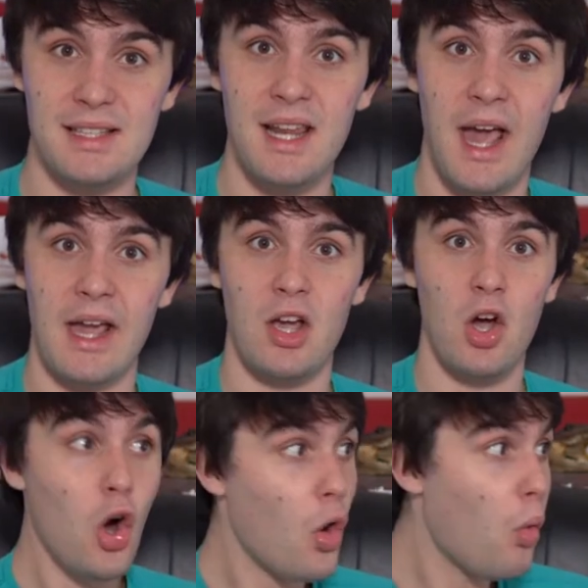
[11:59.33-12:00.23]
today.
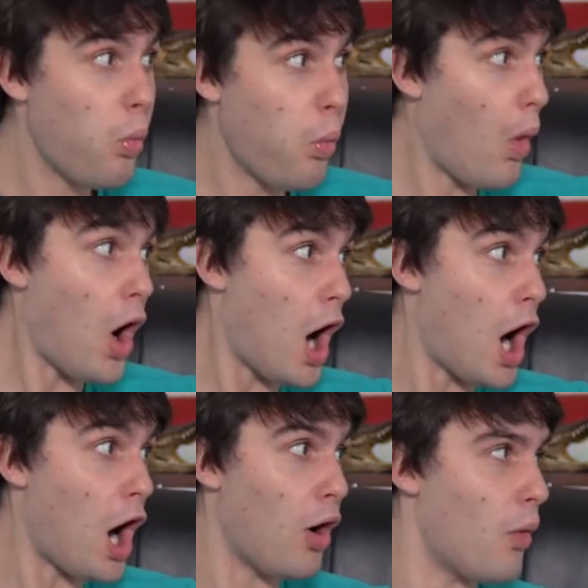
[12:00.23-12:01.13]

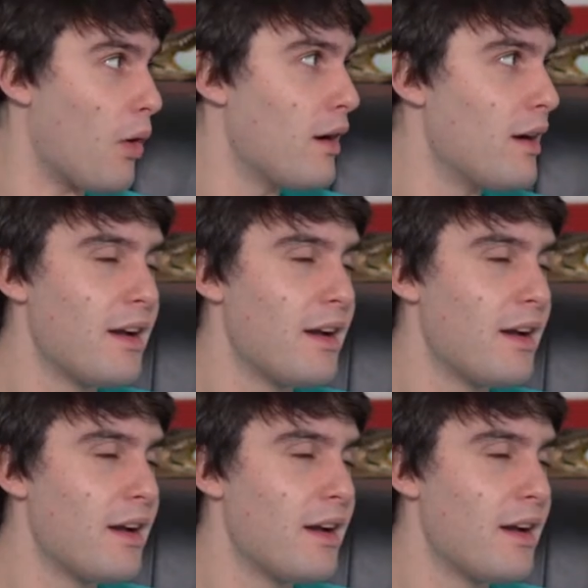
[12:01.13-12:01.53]
Whoa!